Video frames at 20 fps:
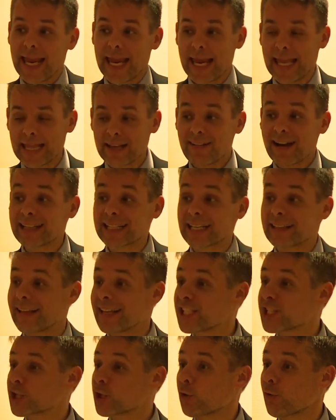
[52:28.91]
in the Vatican,
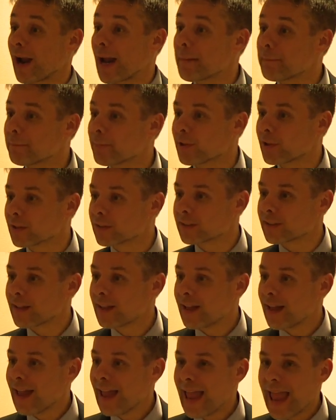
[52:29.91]
they scrambled
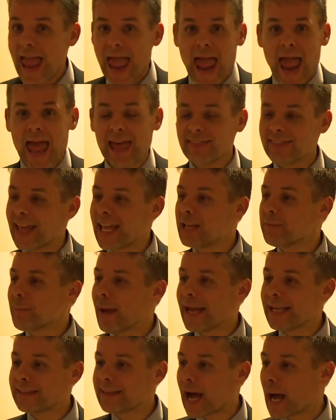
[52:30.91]
and they
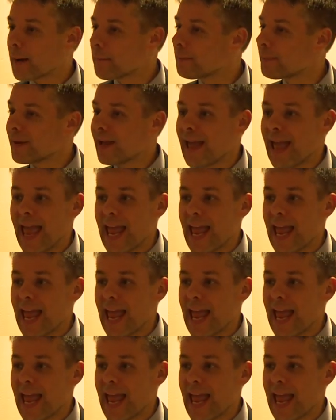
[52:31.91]
made up